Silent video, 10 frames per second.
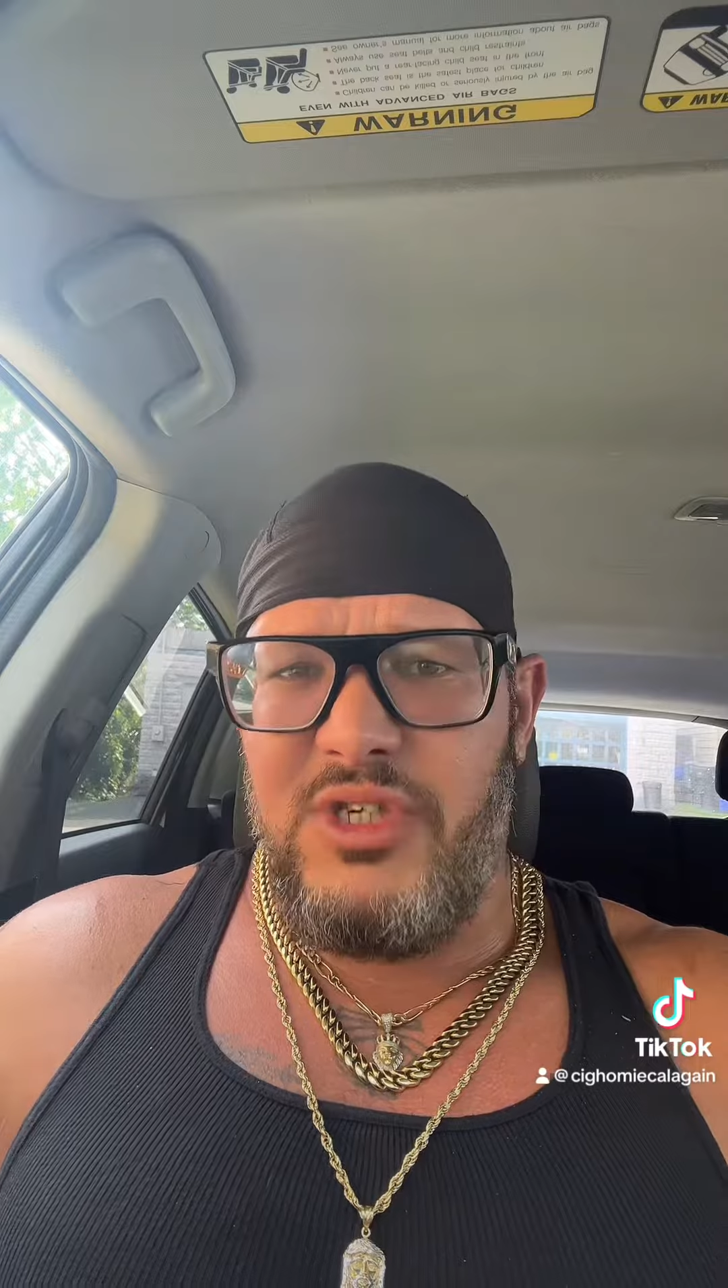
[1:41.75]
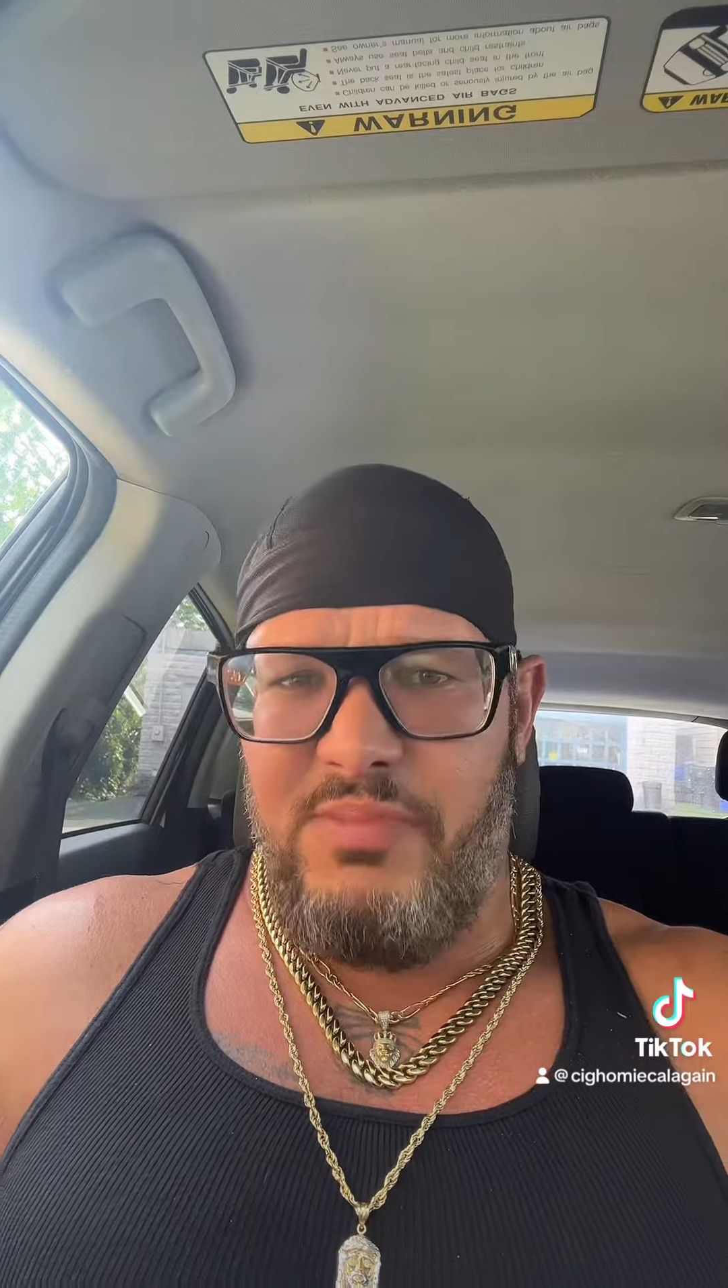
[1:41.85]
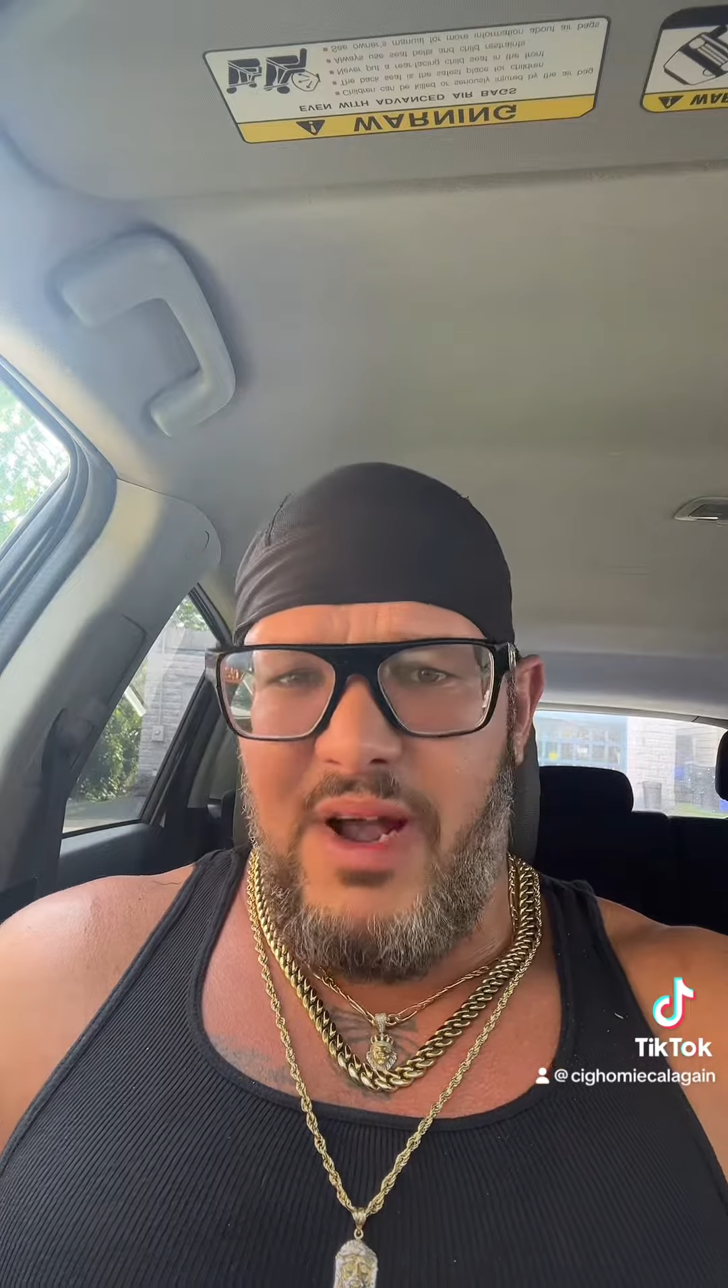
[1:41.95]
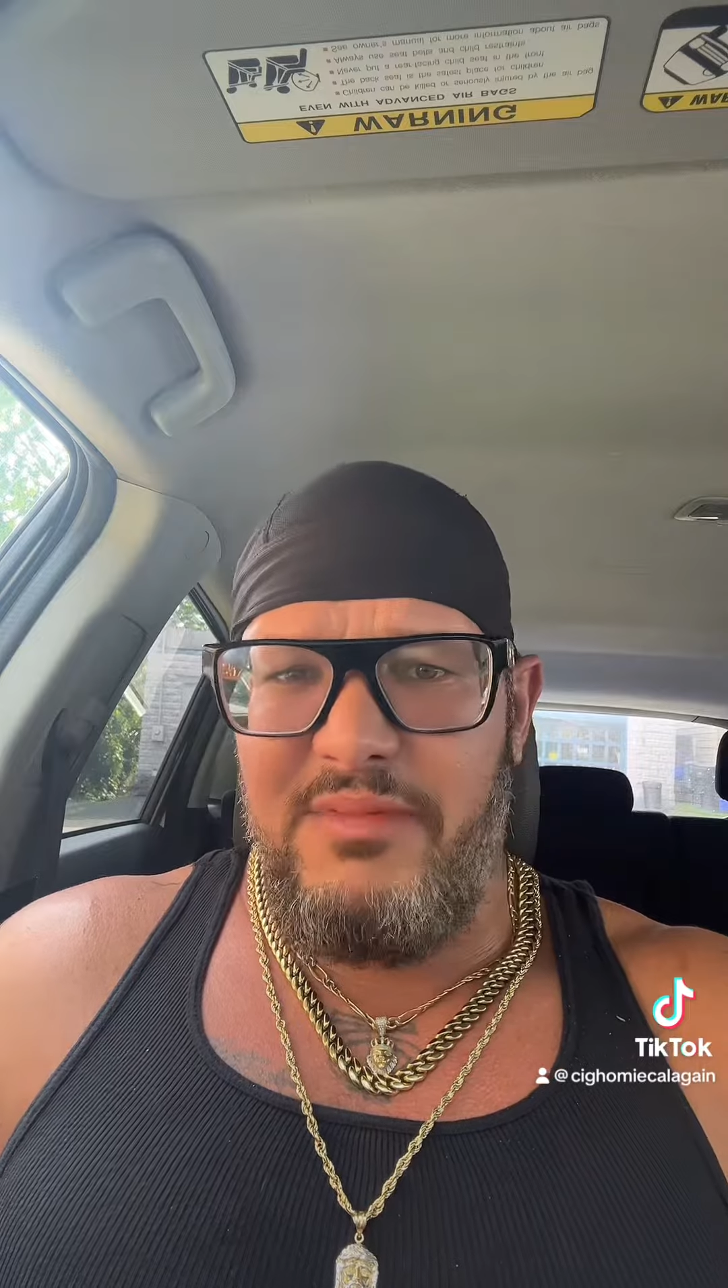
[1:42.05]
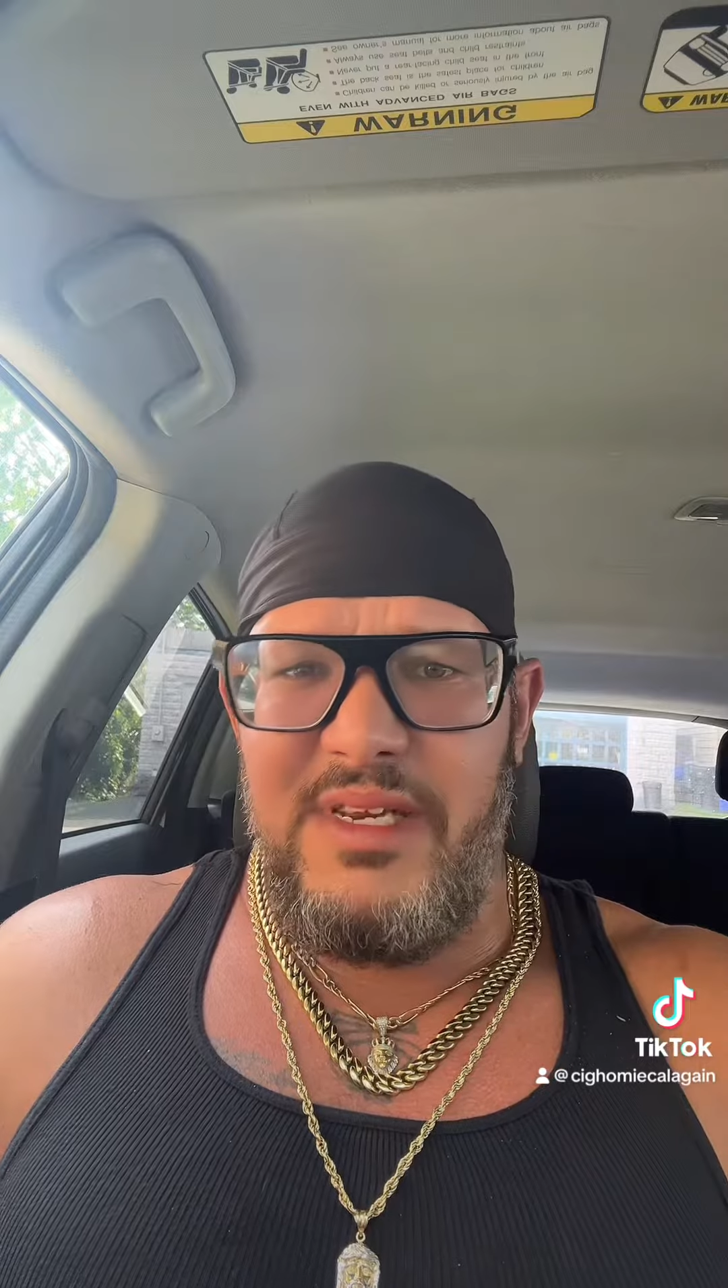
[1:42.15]
You're
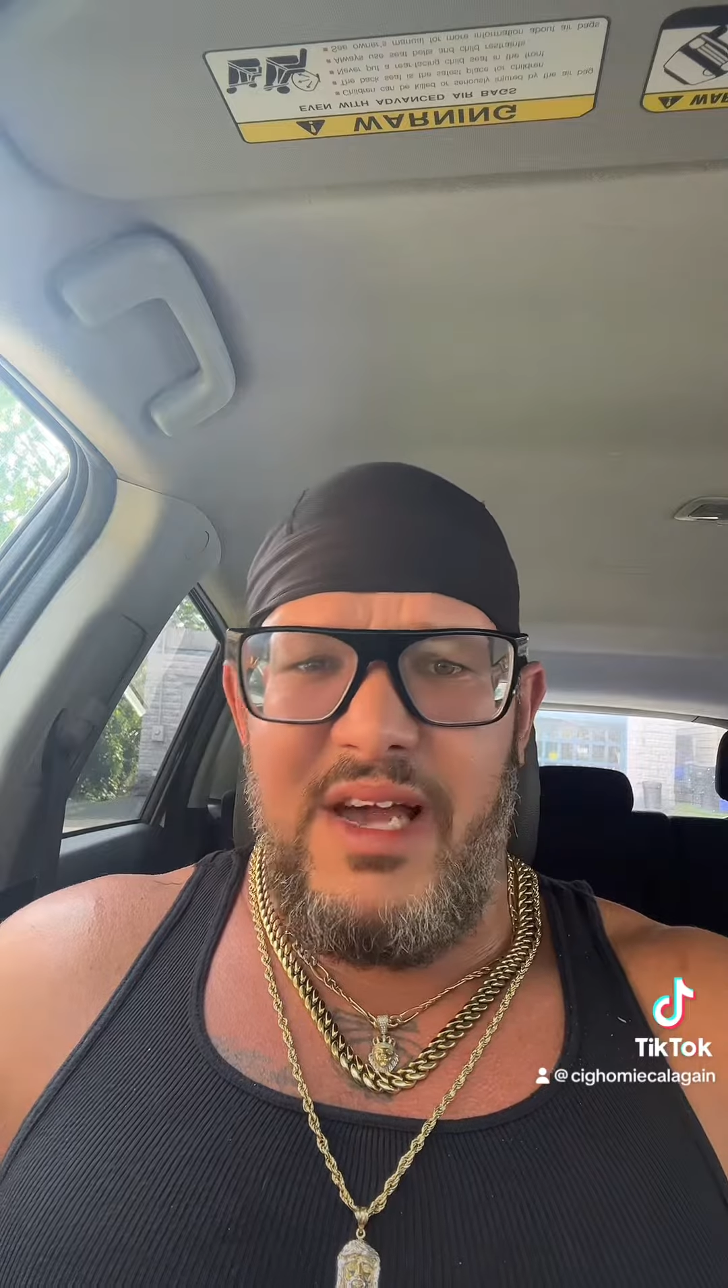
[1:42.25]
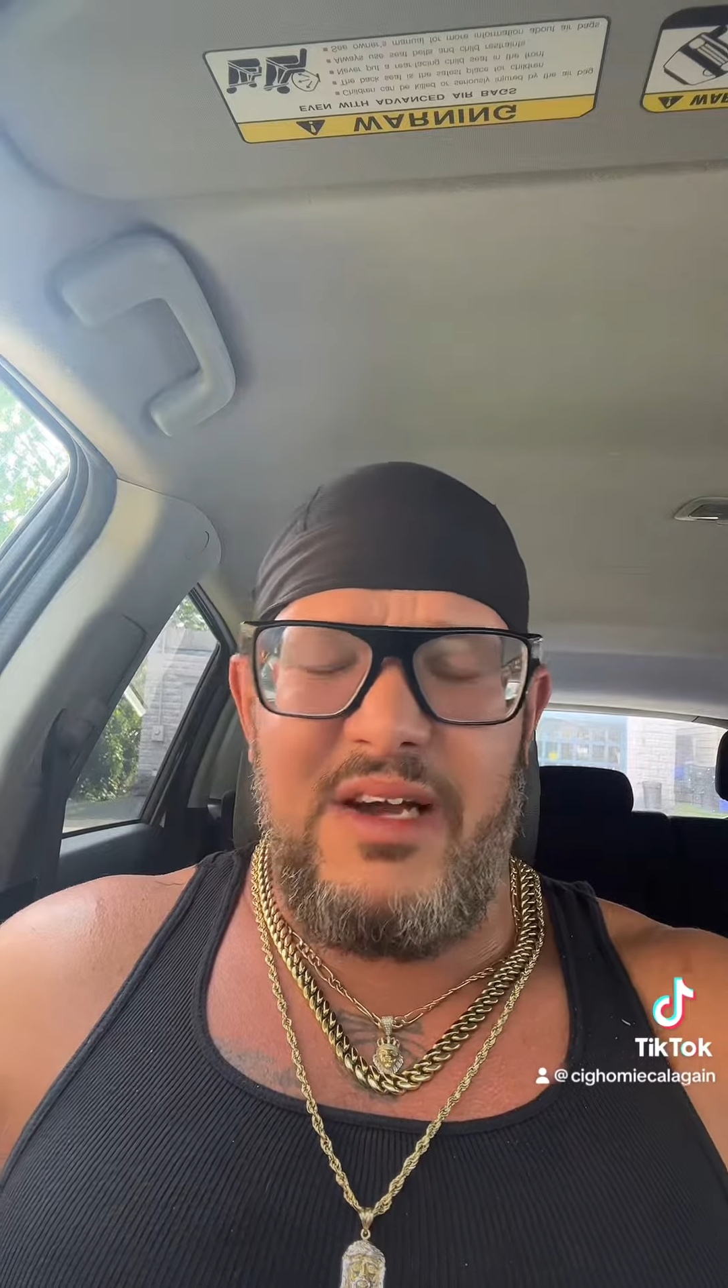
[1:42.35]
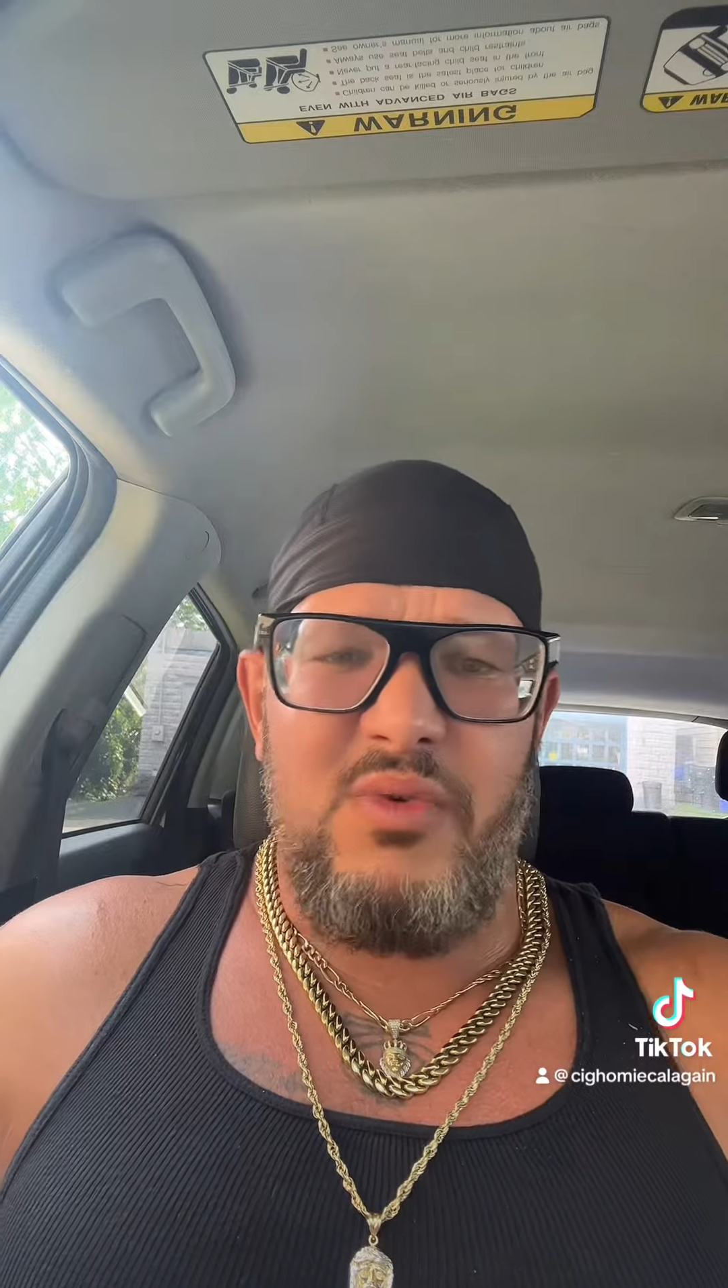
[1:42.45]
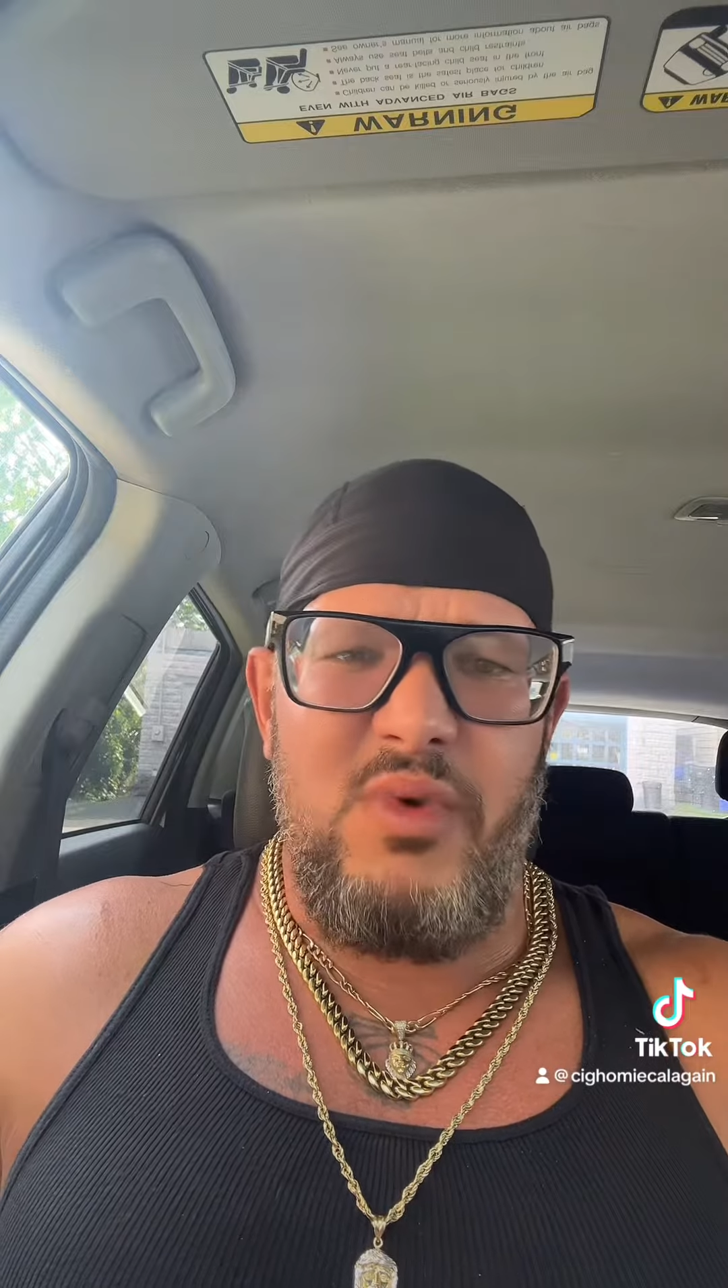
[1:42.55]
probably not going to